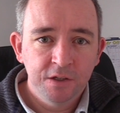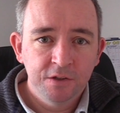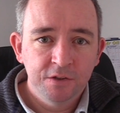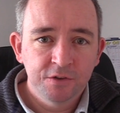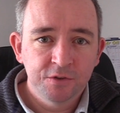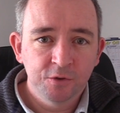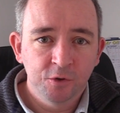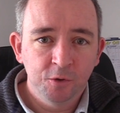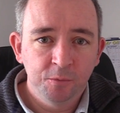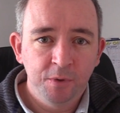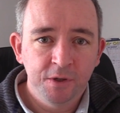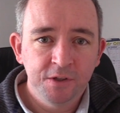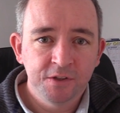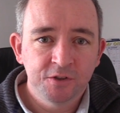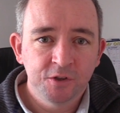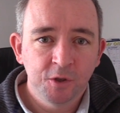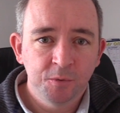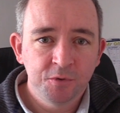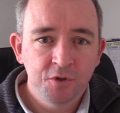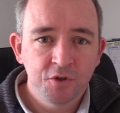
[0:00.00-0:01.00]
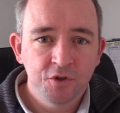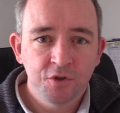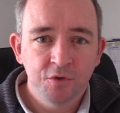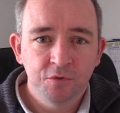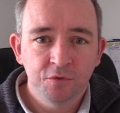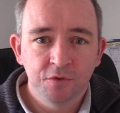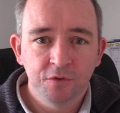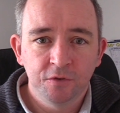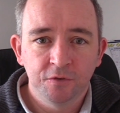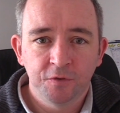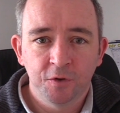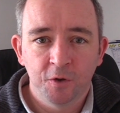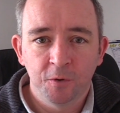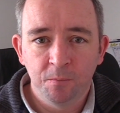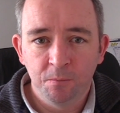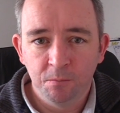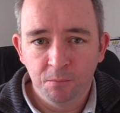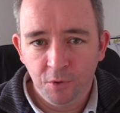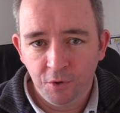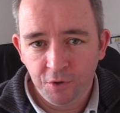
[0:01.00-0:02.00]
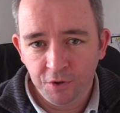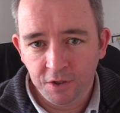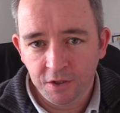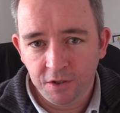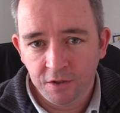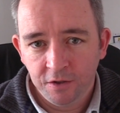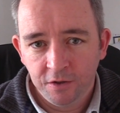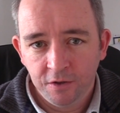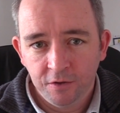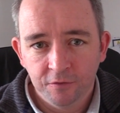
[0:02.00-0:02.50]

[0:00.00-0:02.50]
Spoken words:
So by substituting the verb mothaigh